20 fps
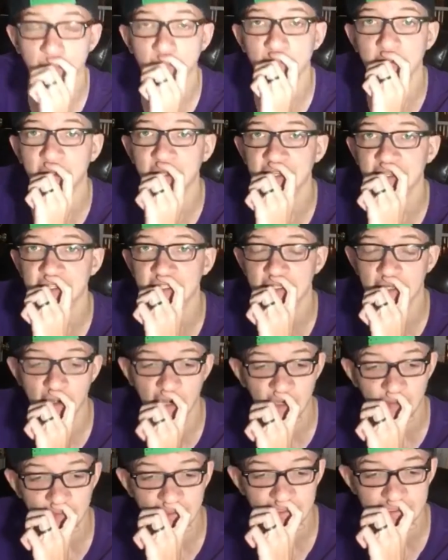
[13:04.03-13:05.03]
a million
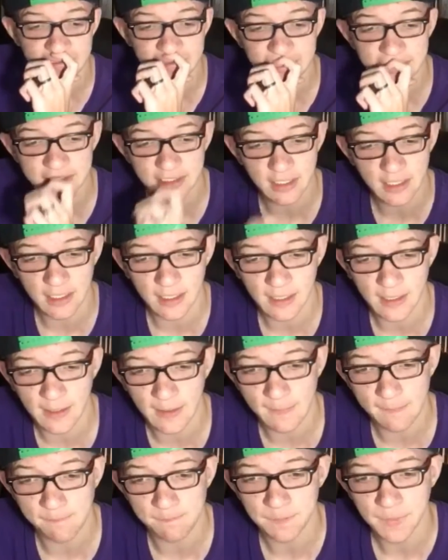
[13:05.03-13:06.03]
comments.
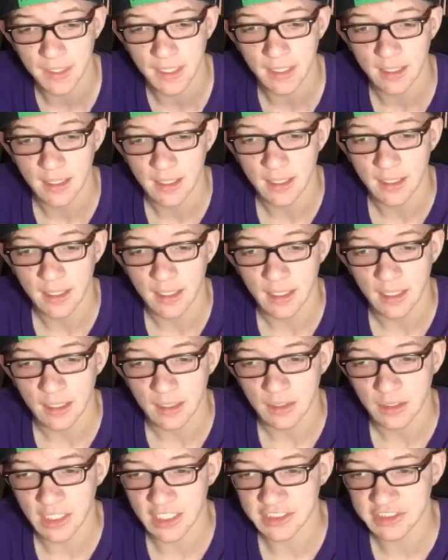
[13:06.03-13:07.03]
Um,
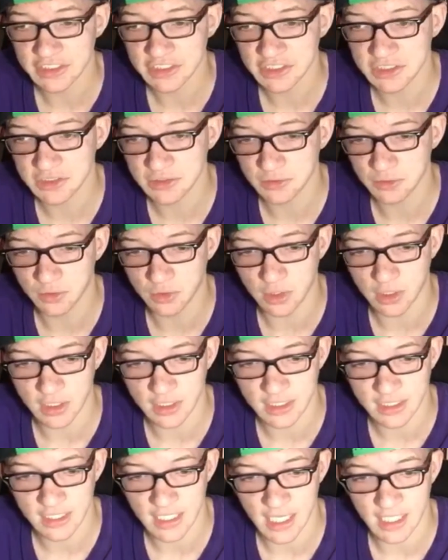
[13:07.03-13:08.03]
let's
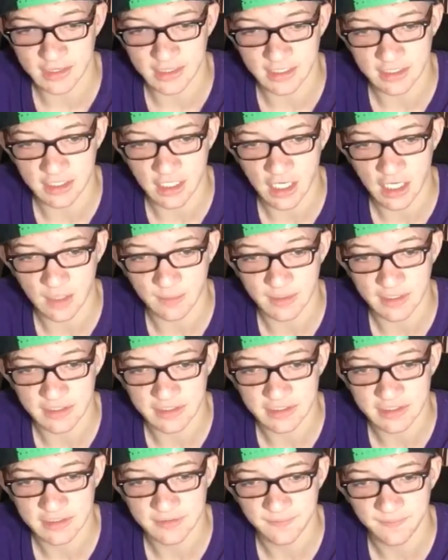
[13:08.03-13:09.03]
look at the
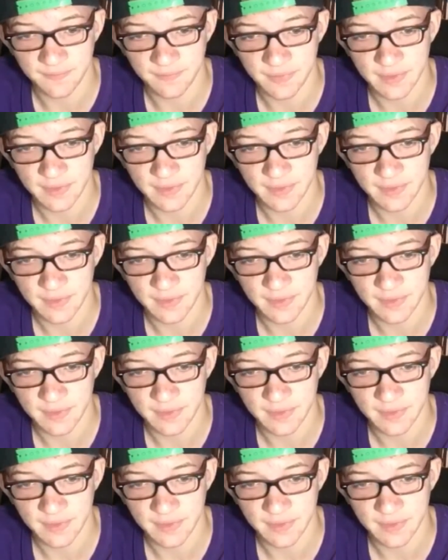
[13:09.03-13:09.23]
comments.